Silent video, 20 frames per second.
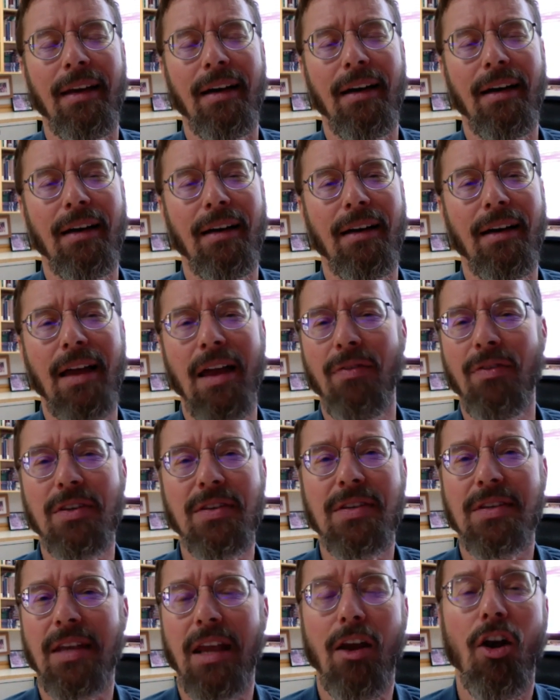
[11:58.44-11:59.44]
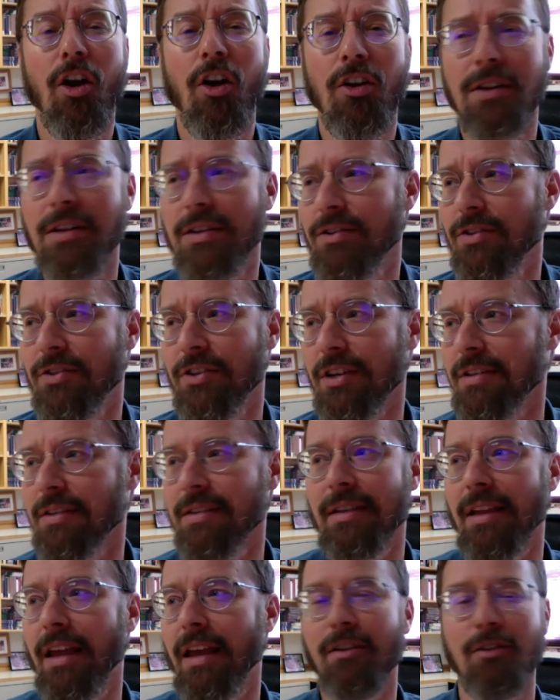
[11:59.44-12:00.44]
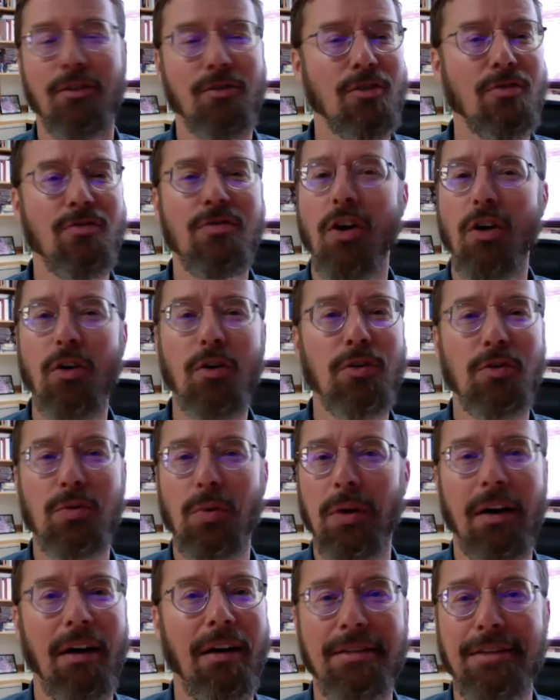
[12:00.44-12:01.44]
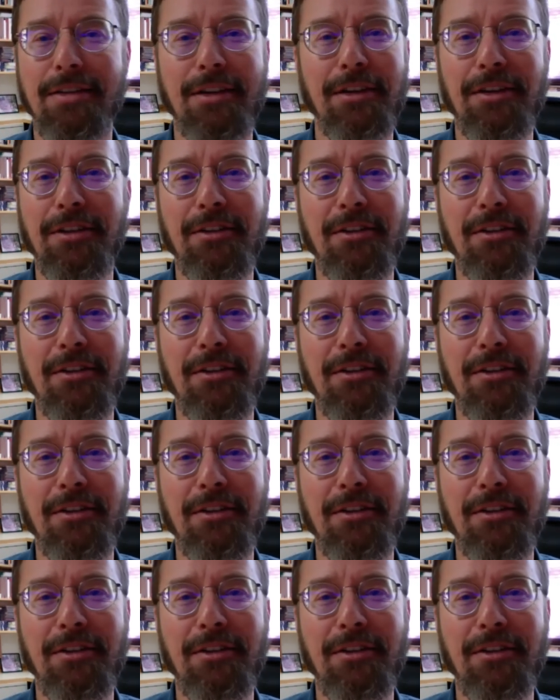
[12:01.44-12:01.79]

And the scared is just like, who knows what God is going